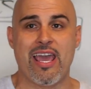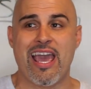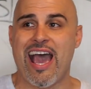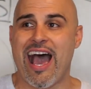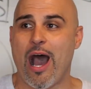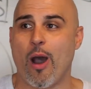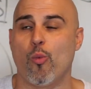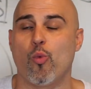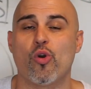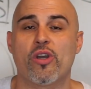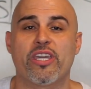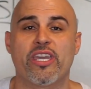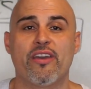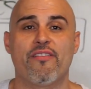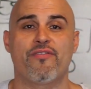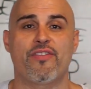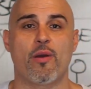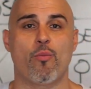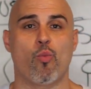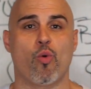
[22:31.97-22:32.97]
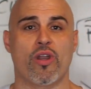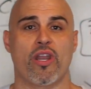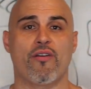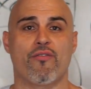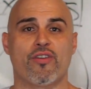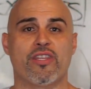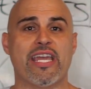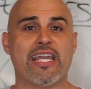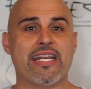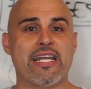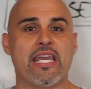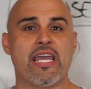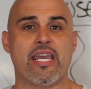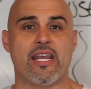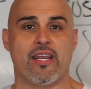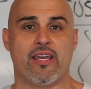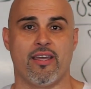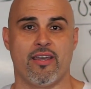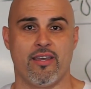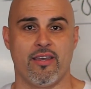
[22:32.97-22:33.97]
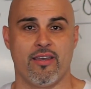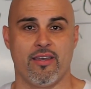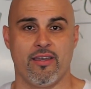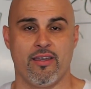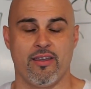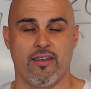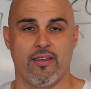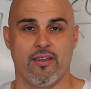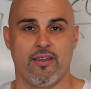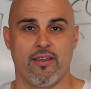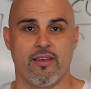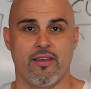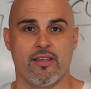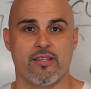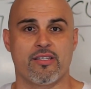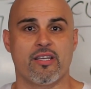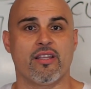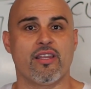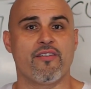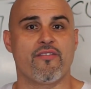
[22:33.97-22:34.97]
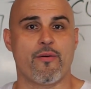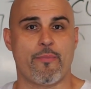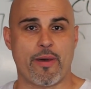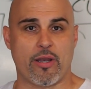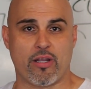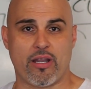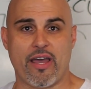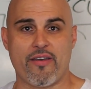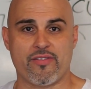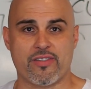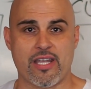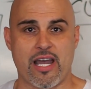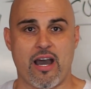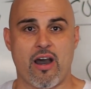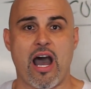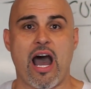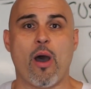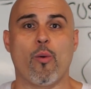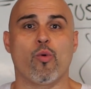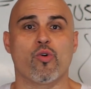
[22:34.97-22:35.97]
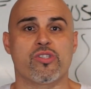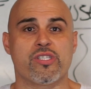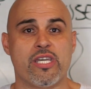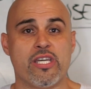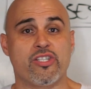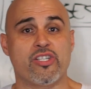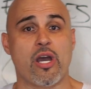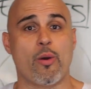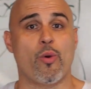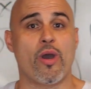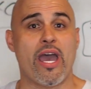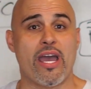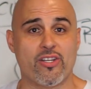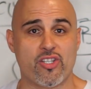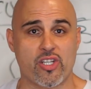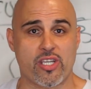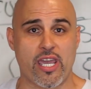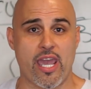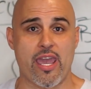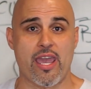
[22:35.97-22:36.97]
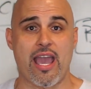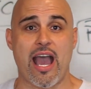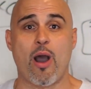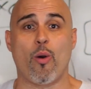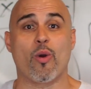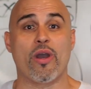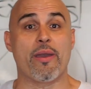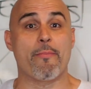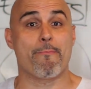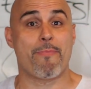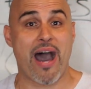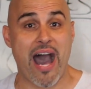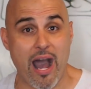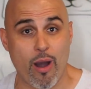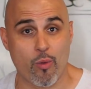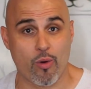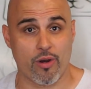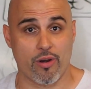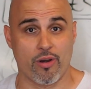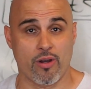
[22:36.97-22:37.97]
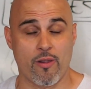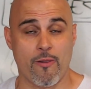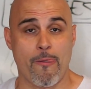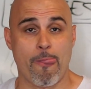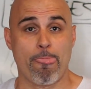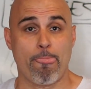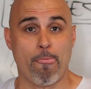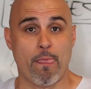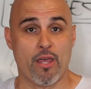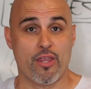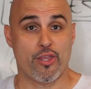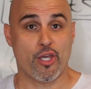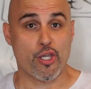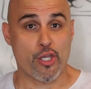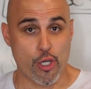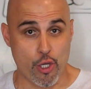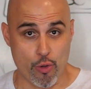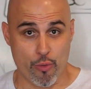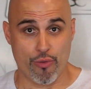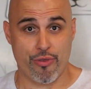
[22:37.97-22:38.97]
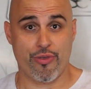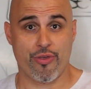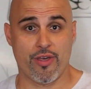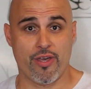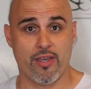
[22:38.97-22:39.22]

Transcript: I will give them whatever they need to live a better lifestyle. I will teach, I will educate, I will empower the youth